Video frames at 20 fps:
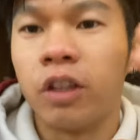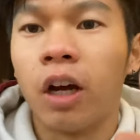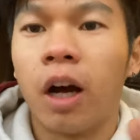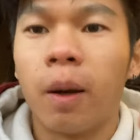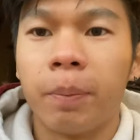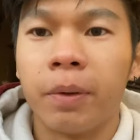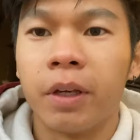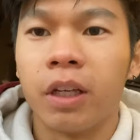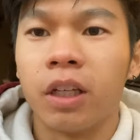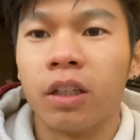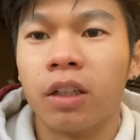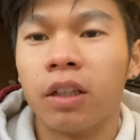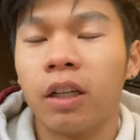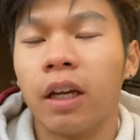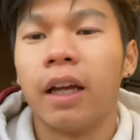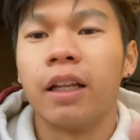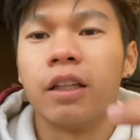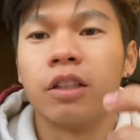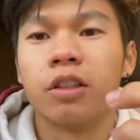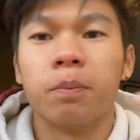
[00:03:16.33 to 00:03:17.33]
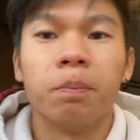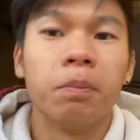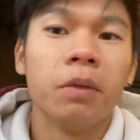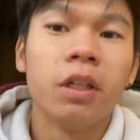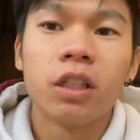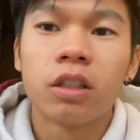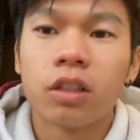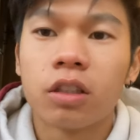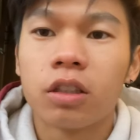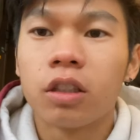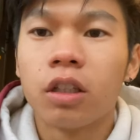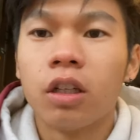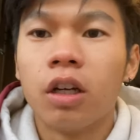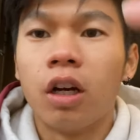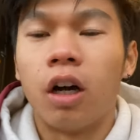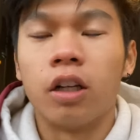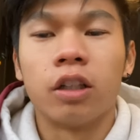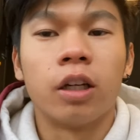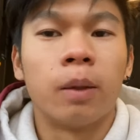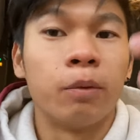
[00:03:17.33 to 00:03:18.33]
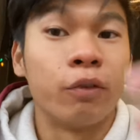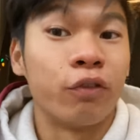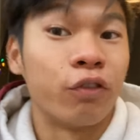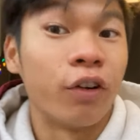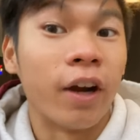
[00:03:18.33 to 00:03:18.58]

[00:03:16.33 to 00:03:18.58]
topping and some meats on top of